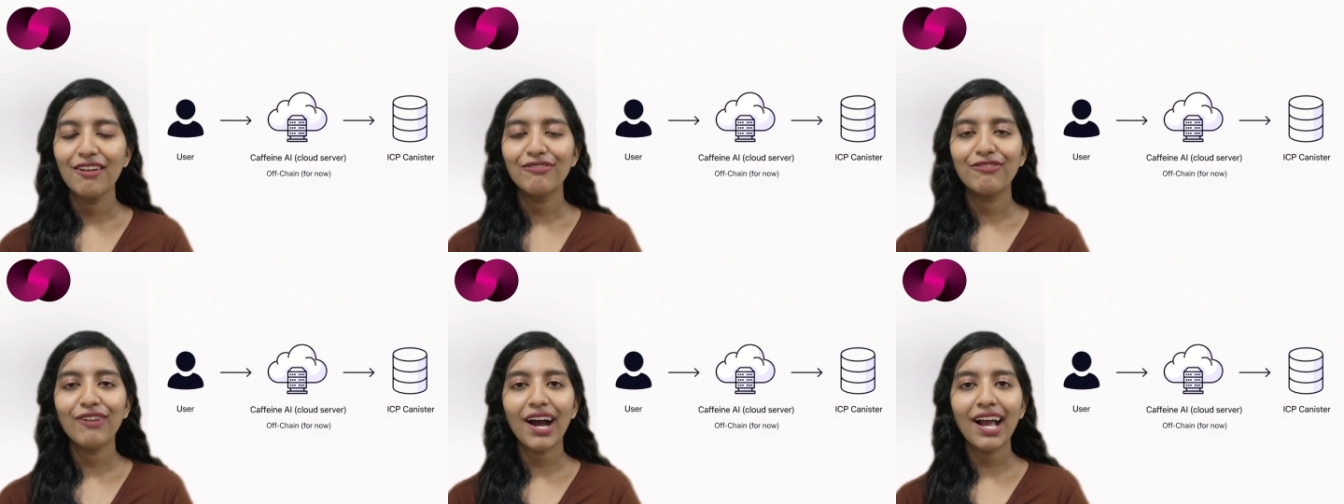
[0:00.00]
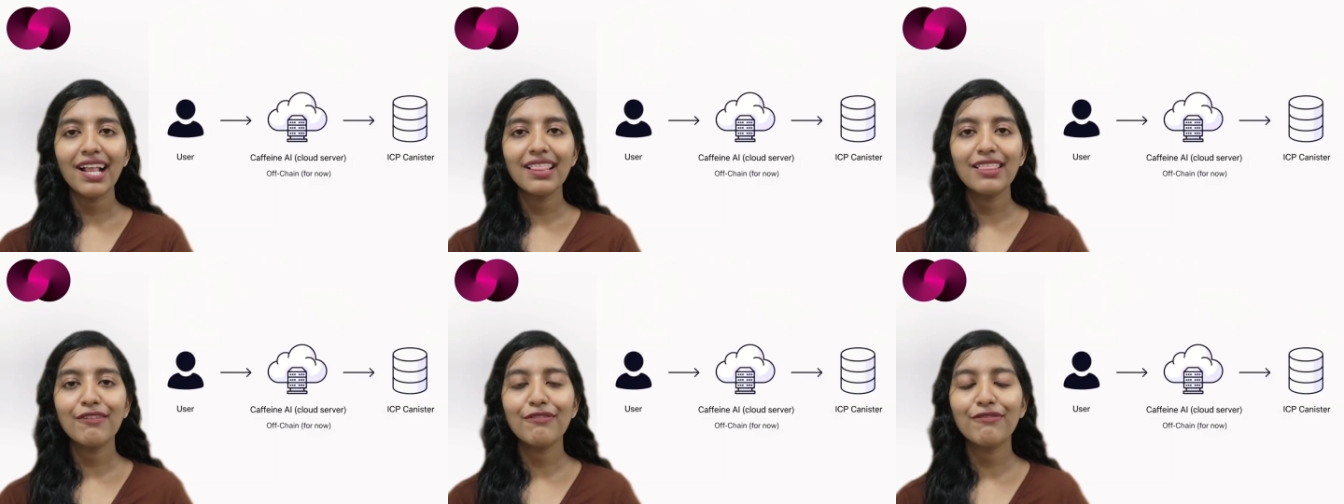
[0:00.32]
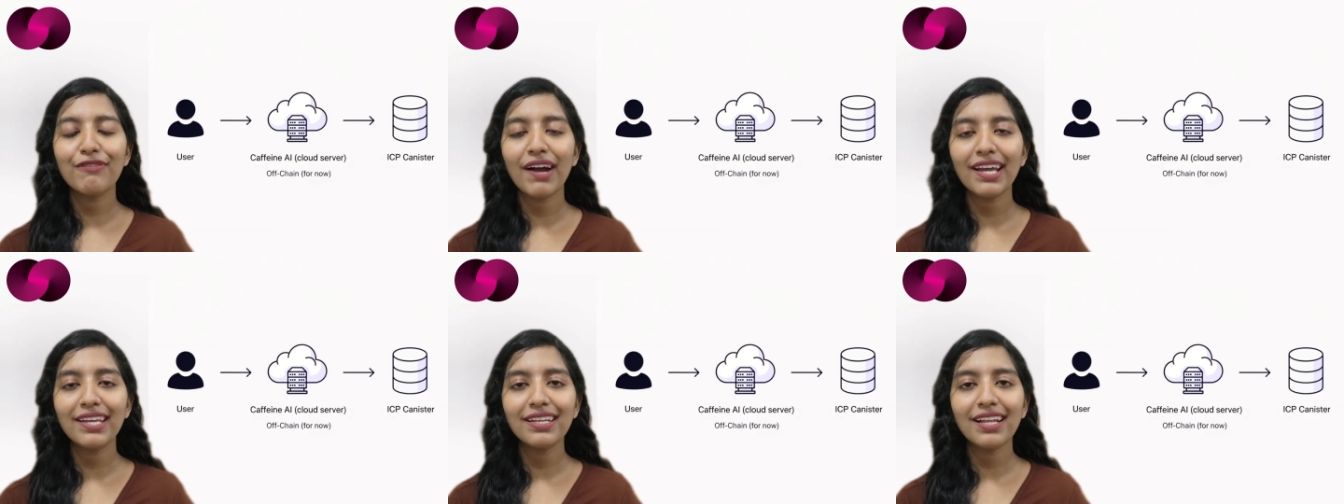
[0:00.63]
While the
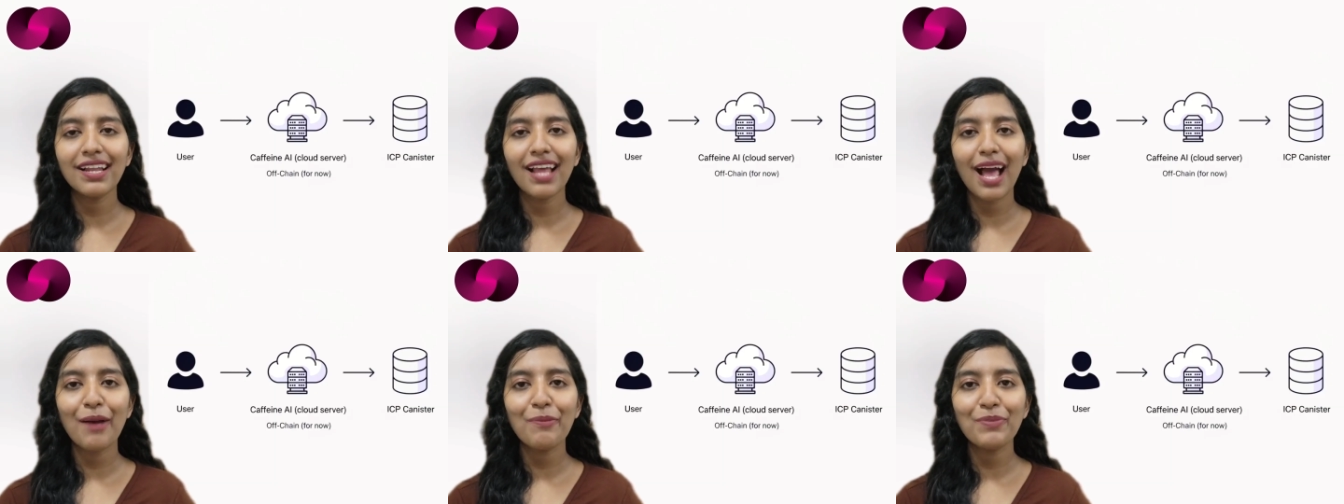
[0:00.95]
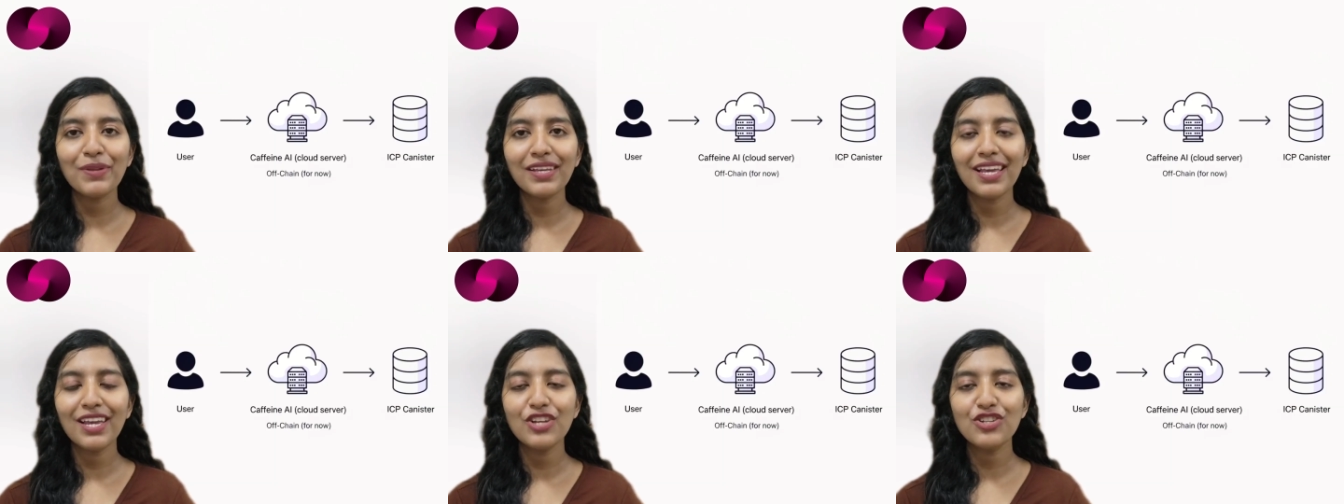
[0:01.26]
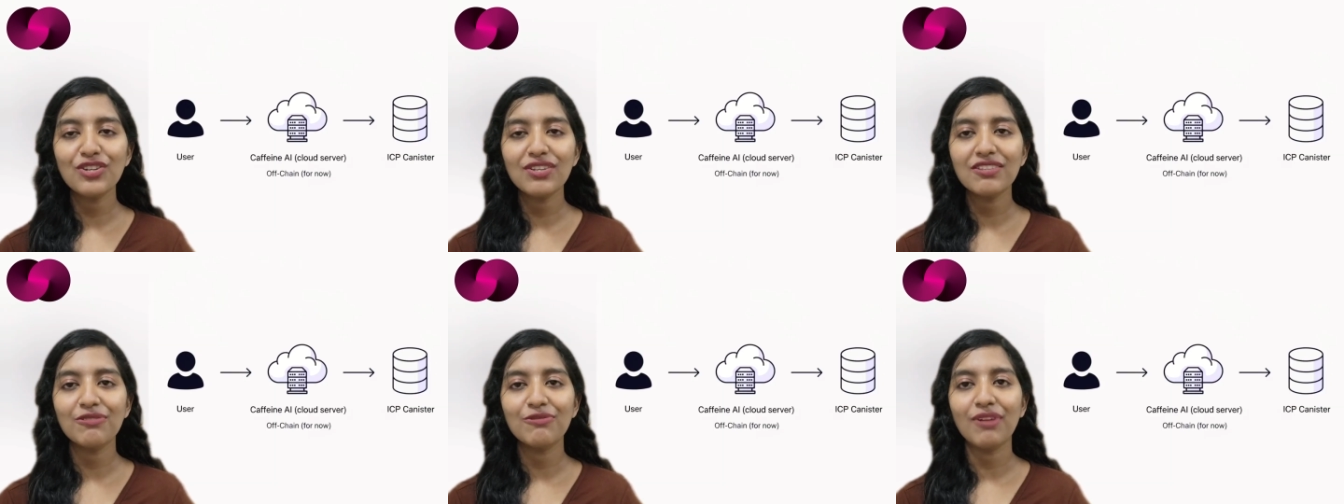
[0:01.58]
final
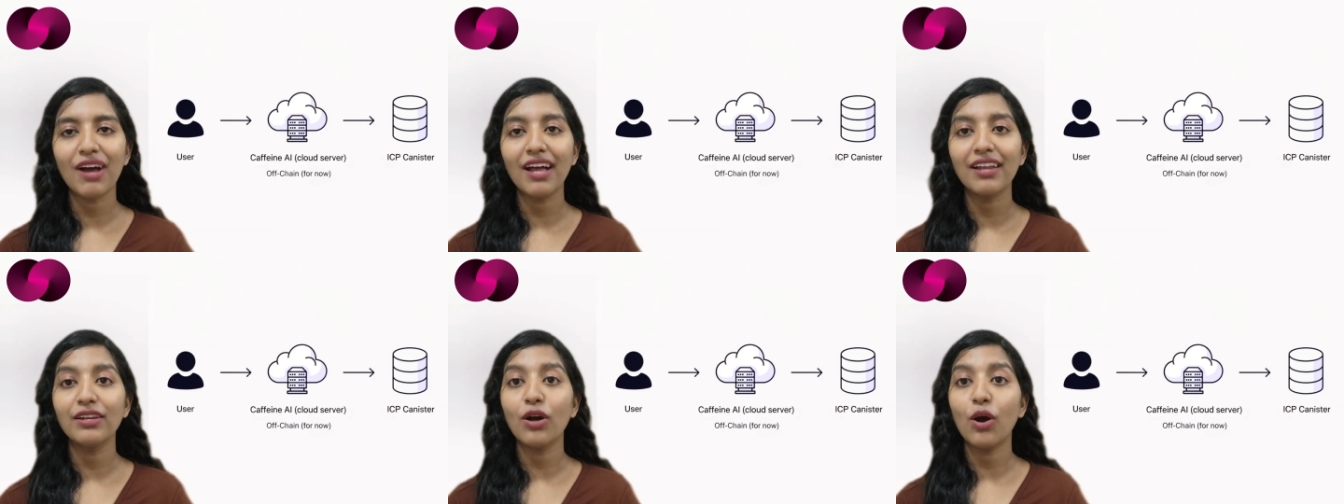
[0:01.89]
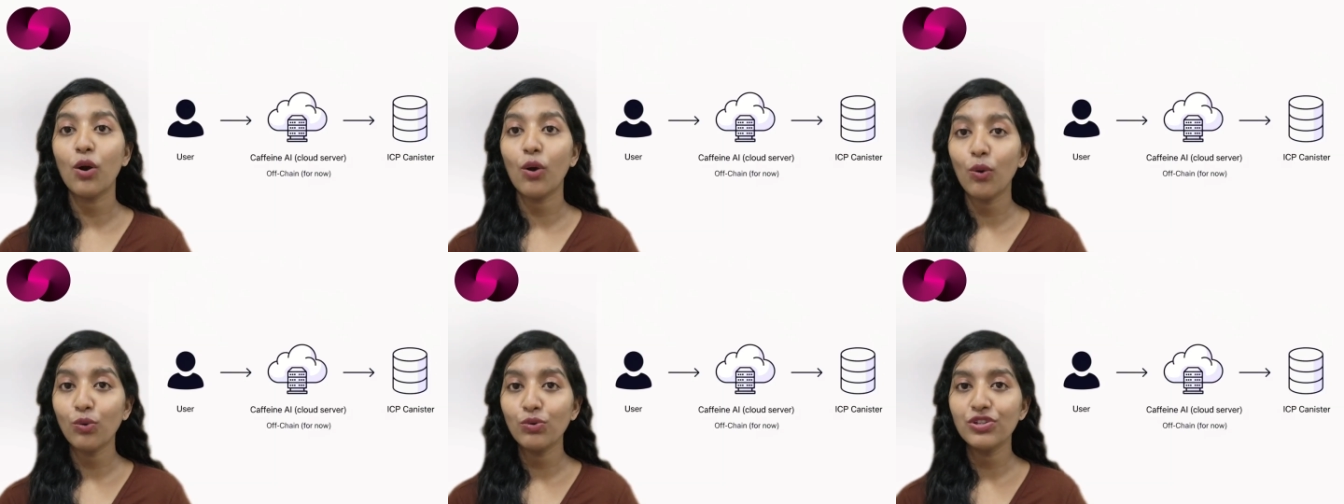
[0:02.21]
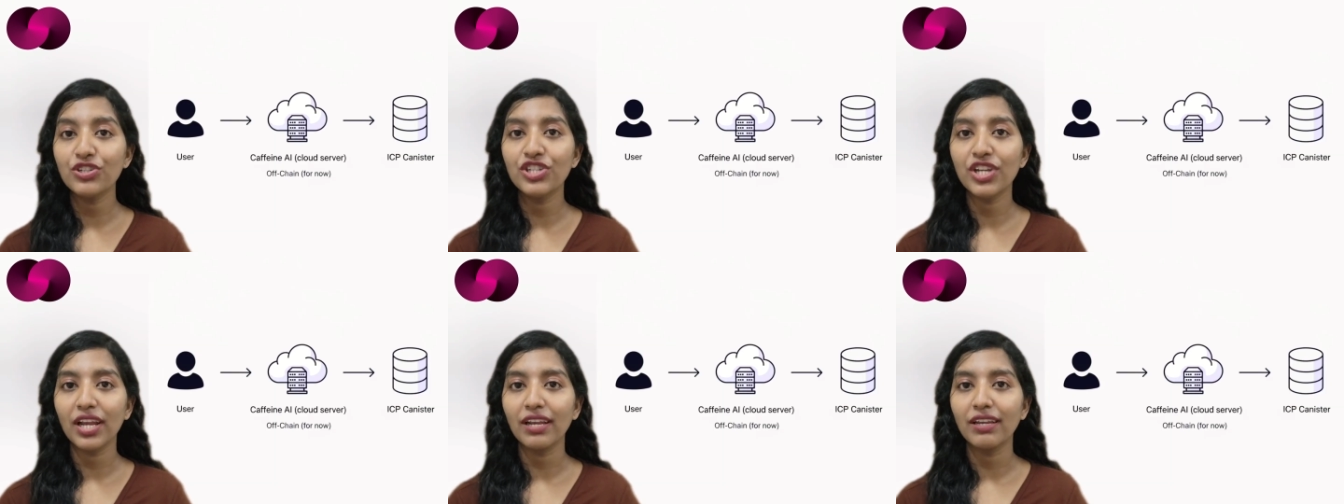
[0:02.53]
applications run
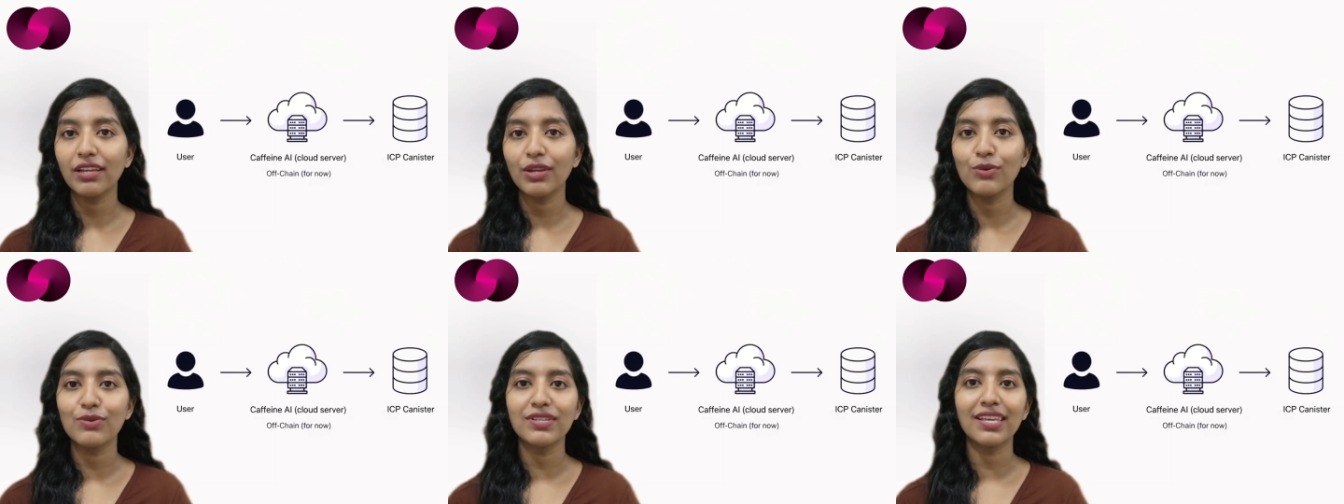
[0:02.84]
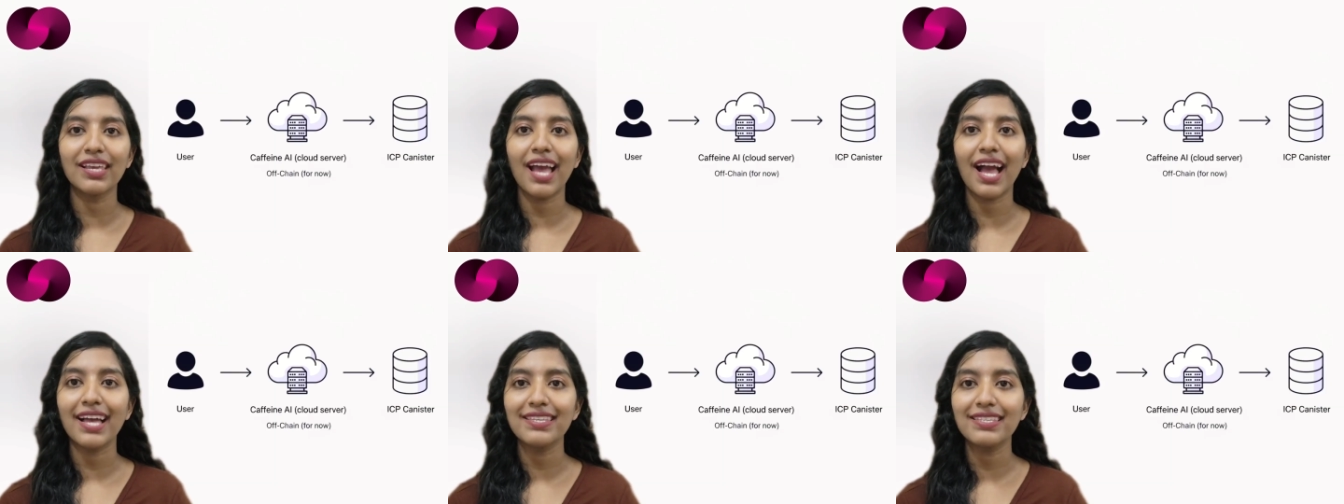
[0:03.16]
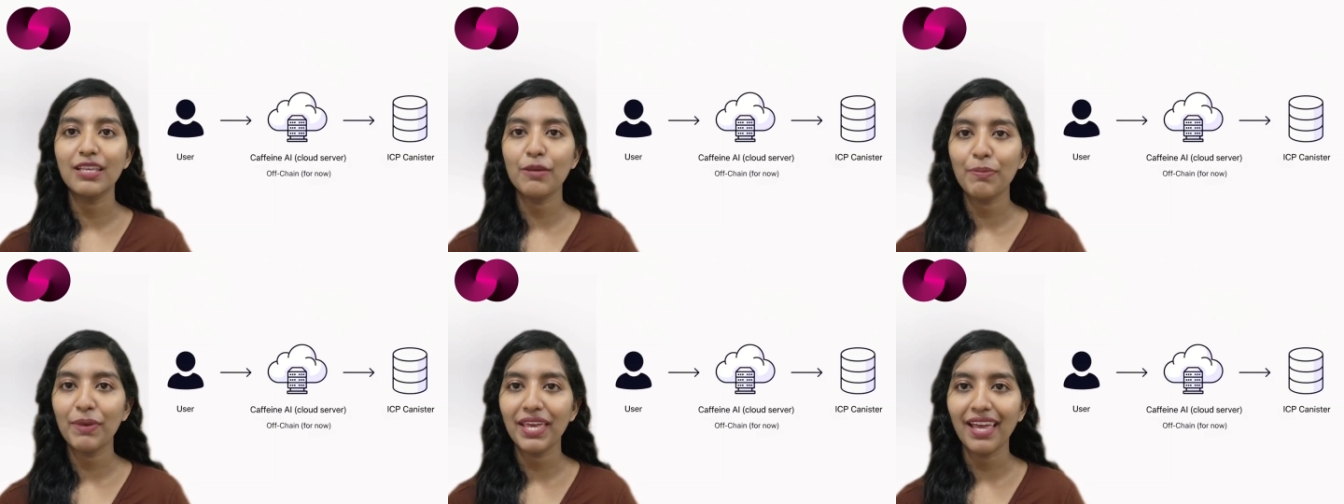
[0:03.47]
on chain using
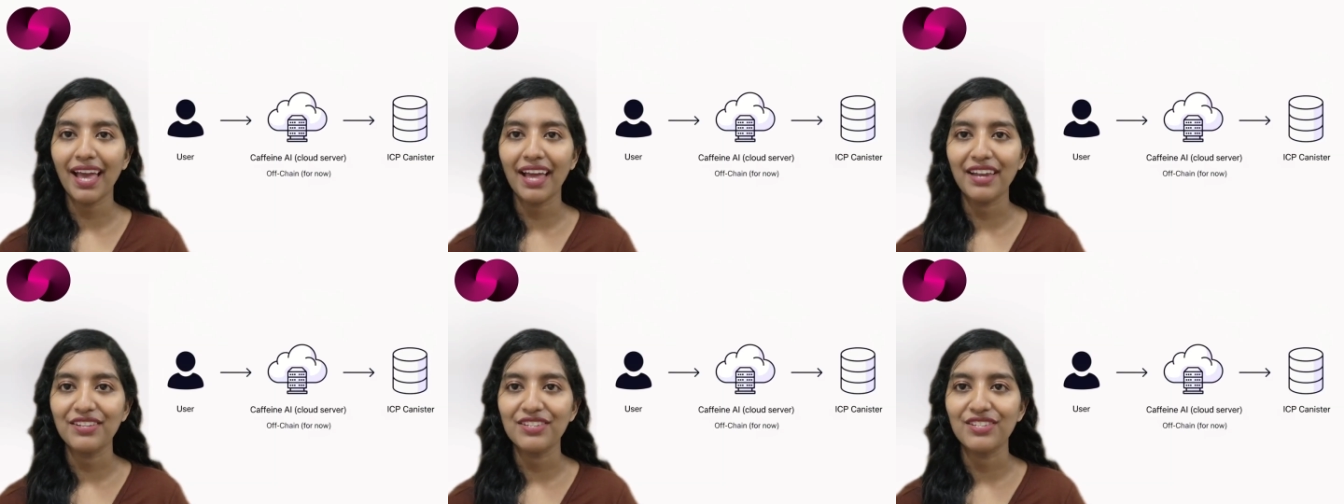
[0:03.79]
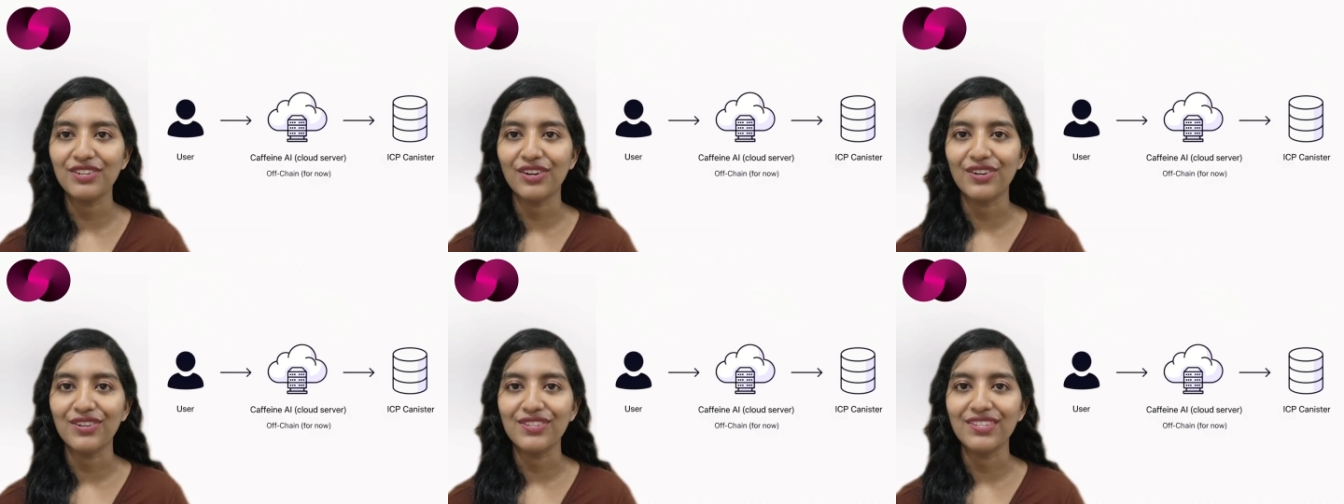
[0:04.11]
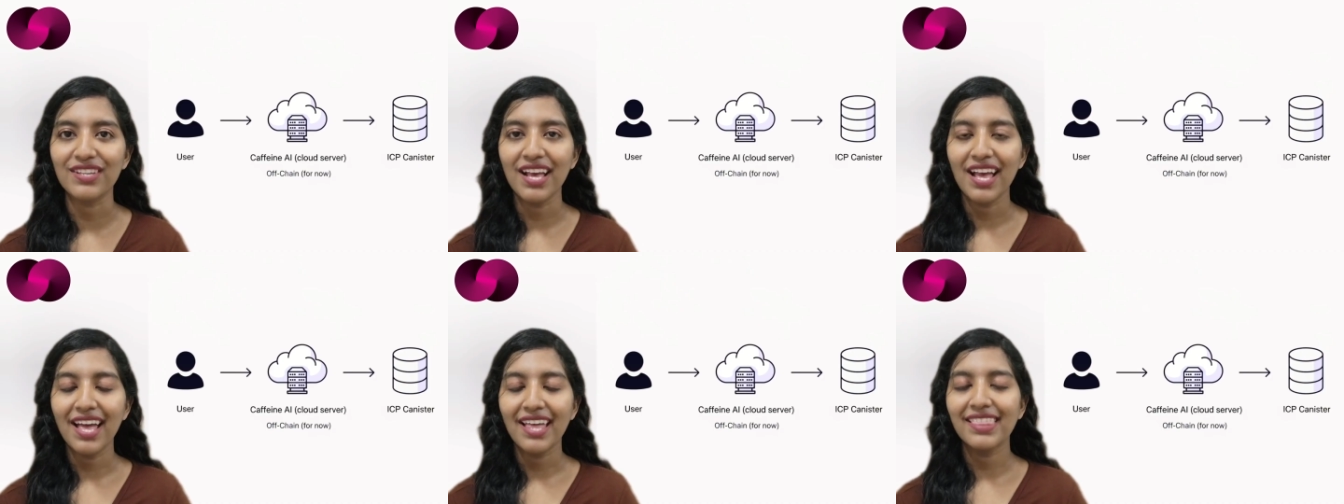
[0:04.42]
ICP canisters,